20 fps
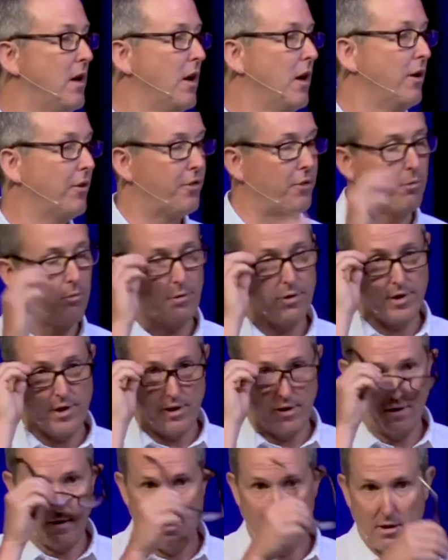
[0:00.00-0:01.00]
authority.
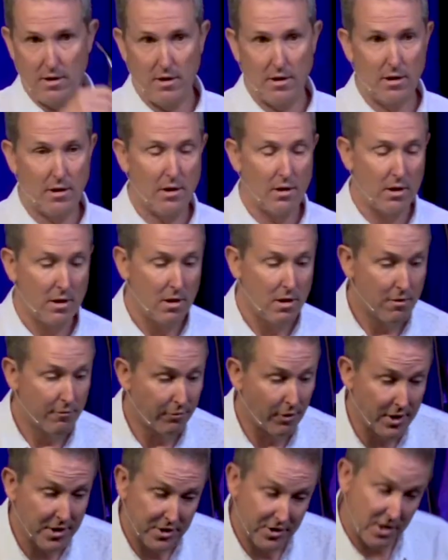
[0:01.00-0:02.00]

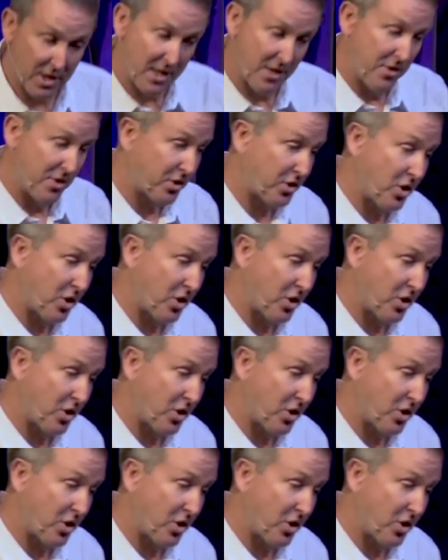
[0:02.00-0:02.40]
Friends, in this